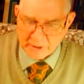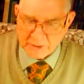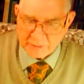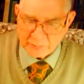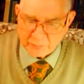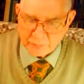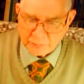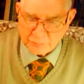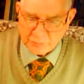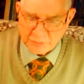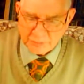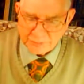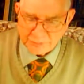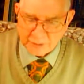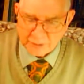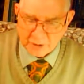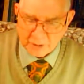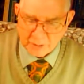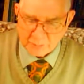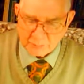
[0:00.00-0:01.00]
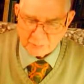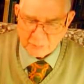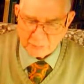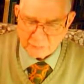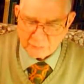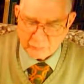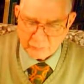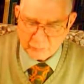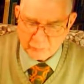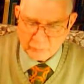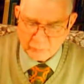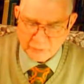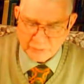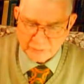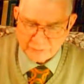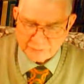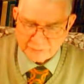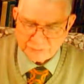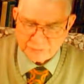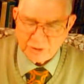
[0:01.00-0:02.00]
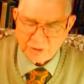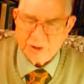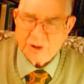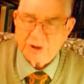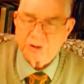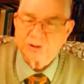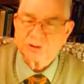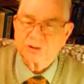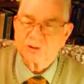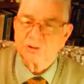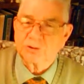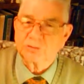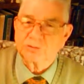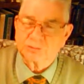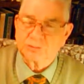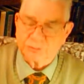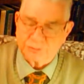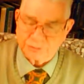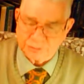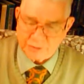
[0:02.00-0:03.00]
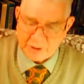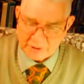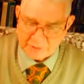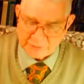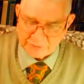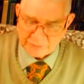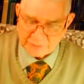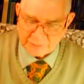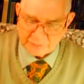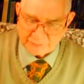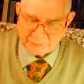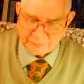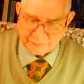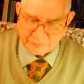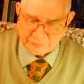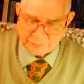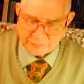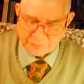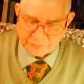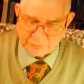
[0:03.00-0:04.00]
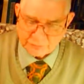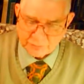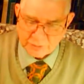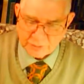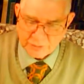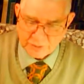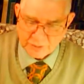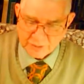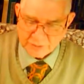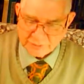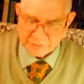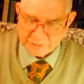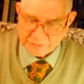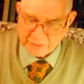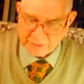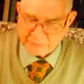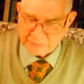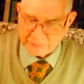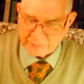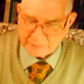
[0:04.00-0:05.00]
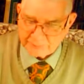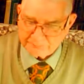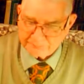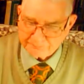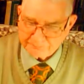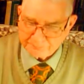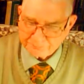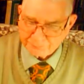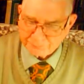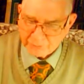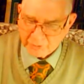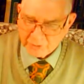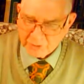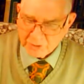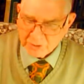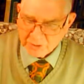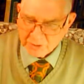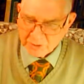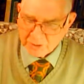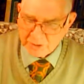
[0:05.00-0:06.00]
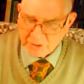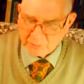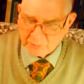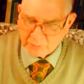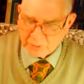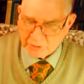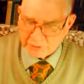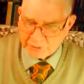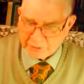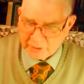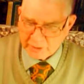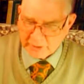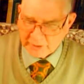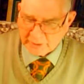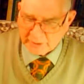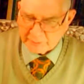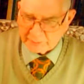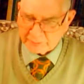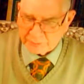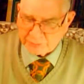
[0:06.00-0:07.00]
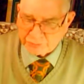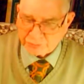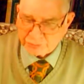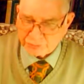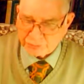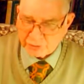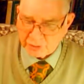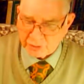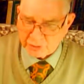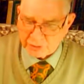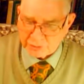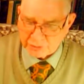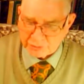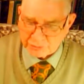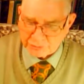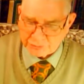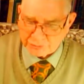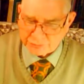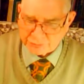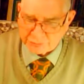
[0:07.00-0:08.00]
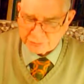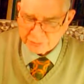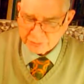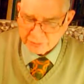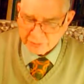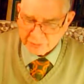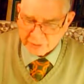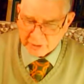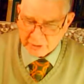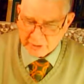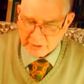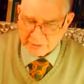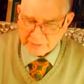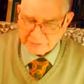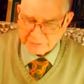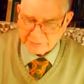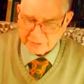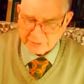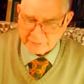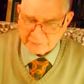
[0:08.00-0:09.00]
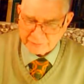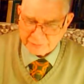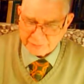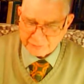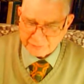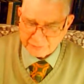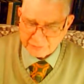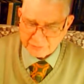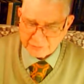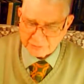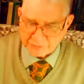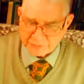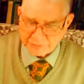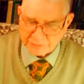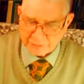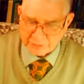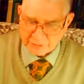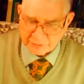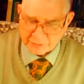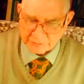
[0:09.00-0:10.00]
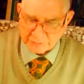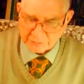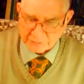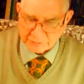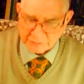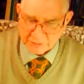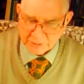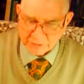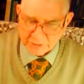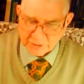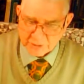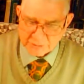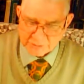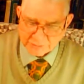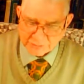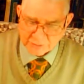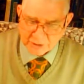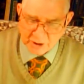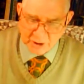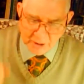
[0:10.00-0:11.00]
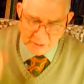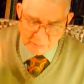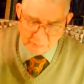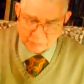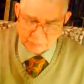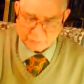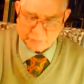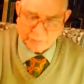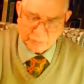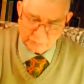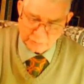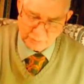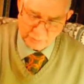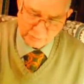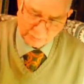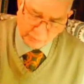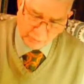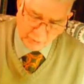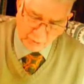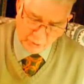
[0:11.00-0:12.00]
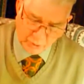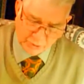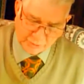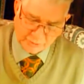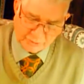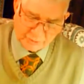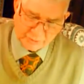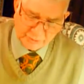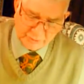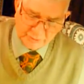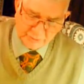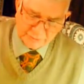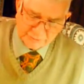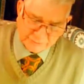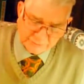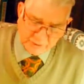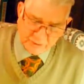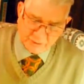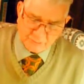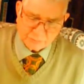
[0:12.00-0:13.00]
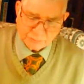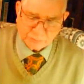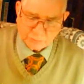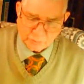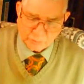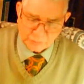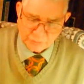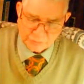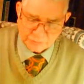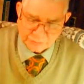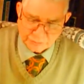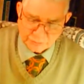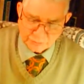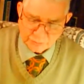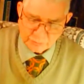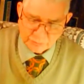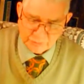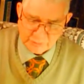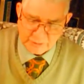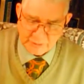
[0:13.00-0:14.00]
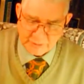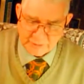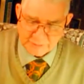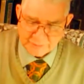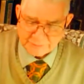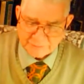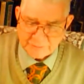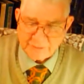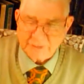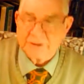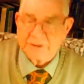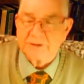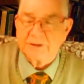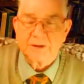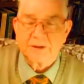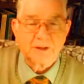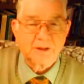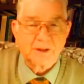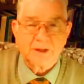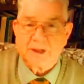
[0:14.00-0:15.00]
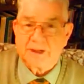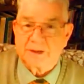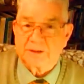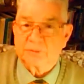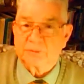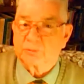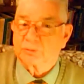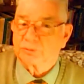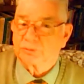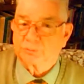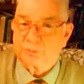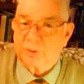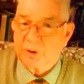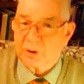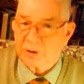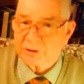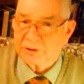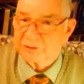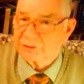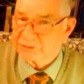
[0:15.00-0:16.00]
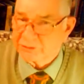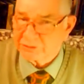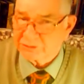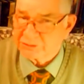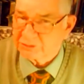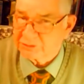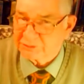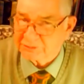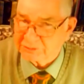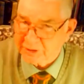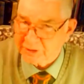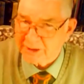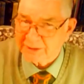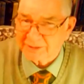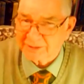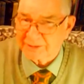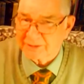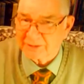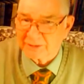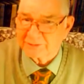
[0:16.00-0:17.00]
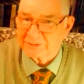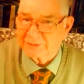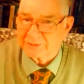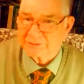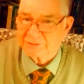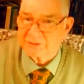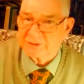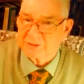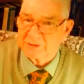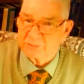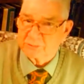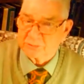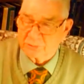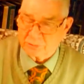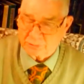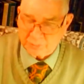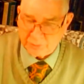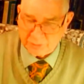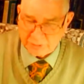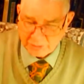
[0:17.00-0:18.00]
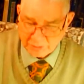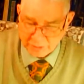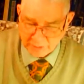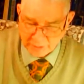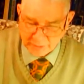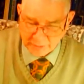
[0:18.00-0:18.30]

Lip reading: He would be dumb before his accusers. Isaiah 53:7. He would be scourged. Isaiah 50:6. His garment would be parted, Psalm 22:18, and it was parted just exactly like they said it would be.